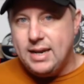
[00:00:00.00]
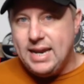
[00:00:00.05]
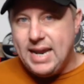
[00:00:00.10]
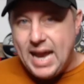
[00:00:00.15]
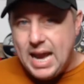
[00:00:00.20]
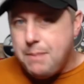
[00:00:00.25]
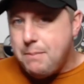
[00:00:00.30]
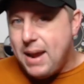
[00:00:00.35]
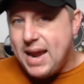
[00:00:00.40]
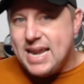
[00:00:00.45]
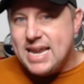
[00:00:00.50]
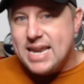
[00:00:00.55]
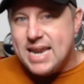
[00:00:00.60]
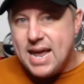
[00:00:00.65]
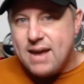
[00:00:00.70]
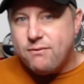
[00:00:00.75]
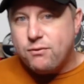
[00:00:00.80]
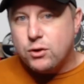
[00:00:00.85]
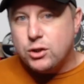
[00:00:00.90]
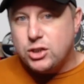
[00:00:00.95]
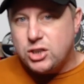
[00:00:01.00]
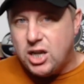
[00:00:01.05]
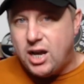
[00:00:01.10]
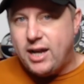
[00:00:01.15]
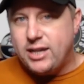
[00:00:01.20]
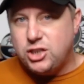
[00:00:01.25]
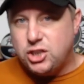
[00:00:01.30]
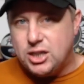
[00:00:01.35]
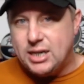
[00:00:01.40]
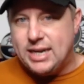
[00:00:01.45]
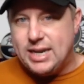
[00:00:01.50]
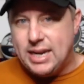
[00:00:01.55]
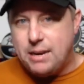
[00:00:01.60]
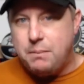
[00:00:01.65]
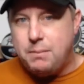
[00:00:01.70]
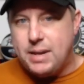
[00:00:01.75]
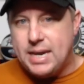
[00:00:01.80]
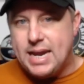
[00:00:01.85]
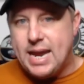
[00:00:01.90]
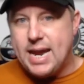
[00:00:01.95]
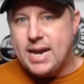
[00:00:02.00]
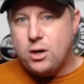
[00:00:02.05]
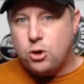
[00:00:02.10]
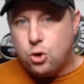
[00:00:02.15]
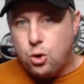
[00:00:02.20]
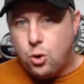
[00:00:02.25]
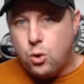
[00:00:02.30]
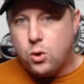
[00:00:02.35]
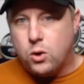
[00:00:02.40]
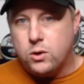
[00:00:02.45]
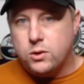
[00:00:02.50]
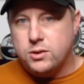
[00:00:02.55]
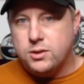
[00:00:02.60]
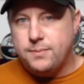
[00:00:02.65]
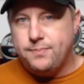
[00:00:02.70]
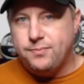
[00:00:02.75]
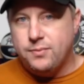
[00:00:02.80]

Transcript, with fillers: he may never touch an NBA court.